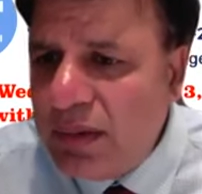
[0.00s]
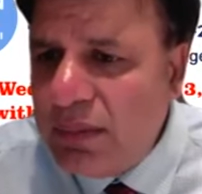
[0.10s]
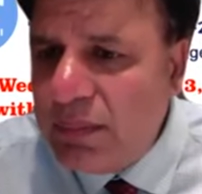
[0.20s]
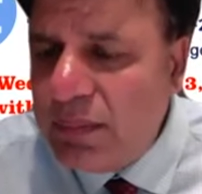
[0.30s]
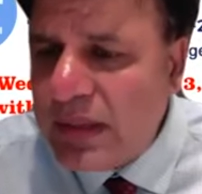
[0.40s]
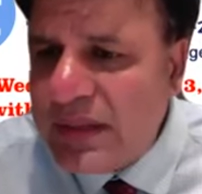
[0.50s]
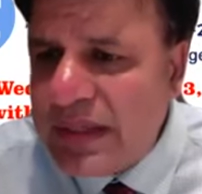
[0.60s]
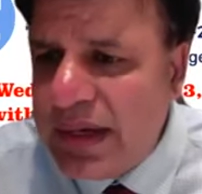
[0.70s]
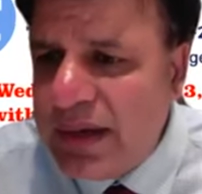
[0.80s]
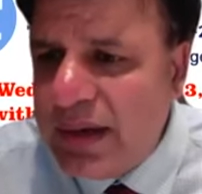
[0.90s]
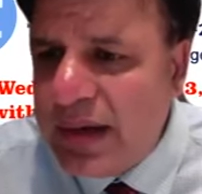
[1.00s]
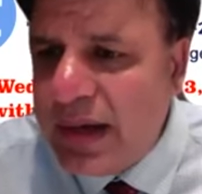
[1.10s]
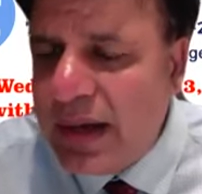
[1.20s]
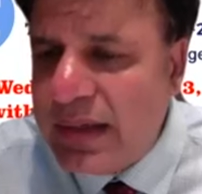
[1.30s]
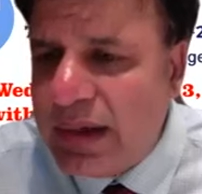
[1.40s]
must stay in
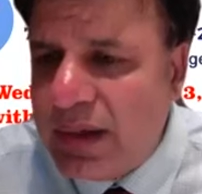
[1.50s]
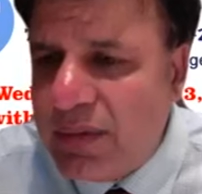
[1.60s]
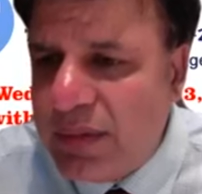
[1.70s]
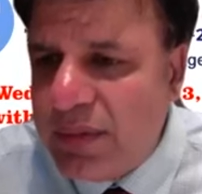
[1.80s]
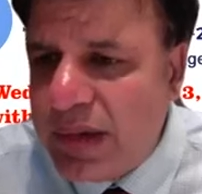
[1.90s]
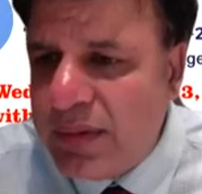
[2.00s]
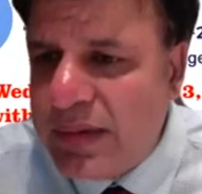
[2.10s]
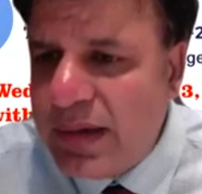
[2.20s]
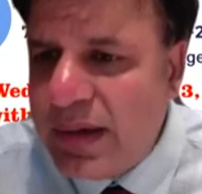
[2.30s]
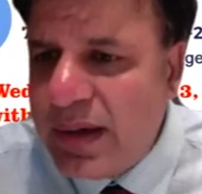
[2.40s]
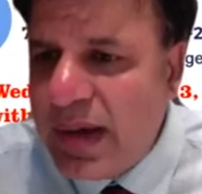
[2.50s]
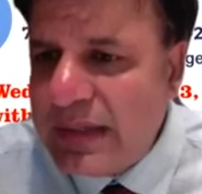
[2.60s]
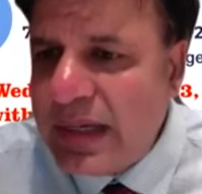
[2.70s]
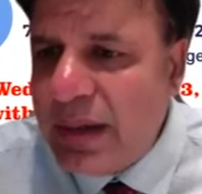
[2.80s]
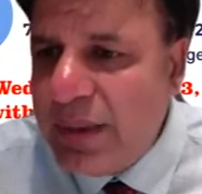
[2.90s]
another country? If anyone has
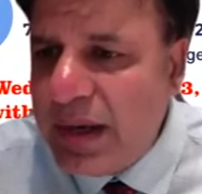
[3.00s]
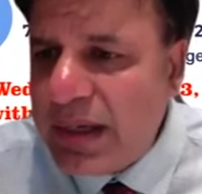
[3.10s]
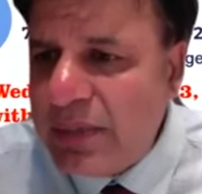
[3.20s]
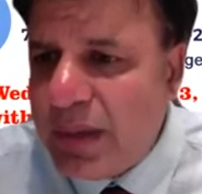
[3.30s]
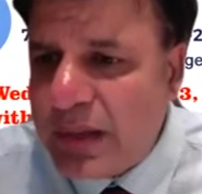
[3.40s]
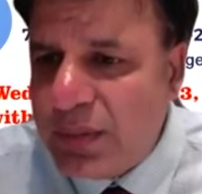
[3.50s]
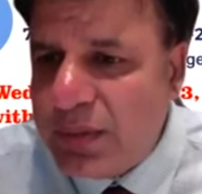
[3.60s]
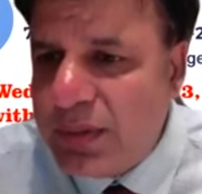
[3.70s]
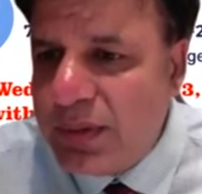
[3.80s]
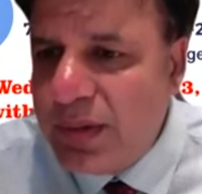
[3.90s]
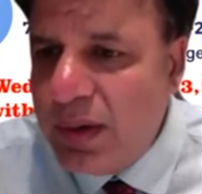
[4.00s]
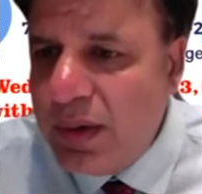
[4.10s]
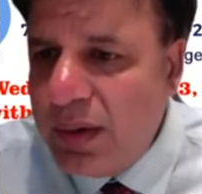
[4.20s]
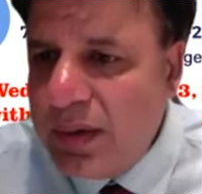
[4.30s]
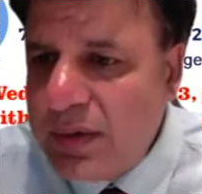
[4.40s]
an American passport,
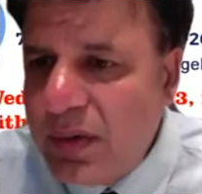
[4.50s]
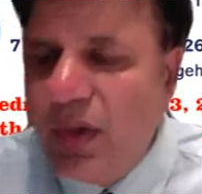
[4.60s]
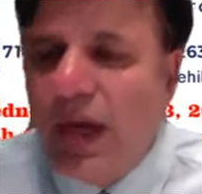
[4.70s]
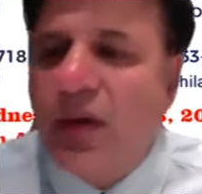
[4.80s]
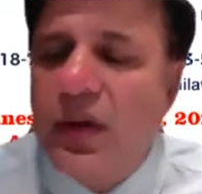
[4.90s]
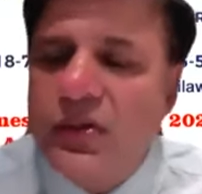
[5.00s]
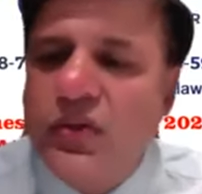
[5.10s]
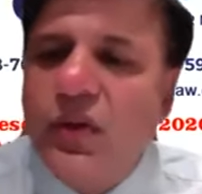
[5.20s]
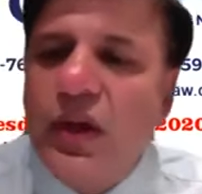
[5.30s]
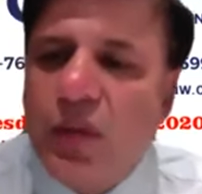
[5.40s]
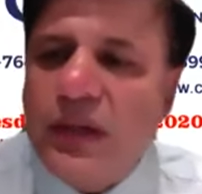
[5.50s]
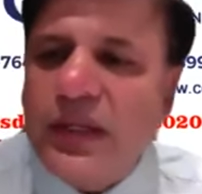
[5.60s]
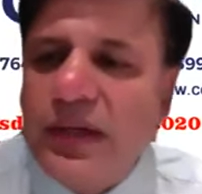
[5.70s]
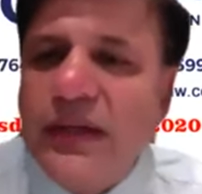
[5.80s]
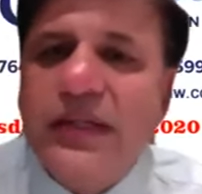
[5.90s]
okay, good. So the question
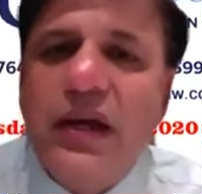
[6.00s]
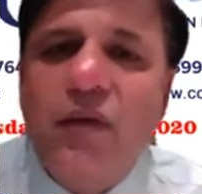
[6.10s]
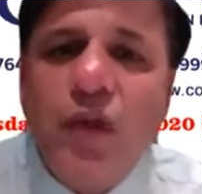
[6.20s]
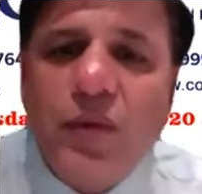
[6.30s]
here is that if you have a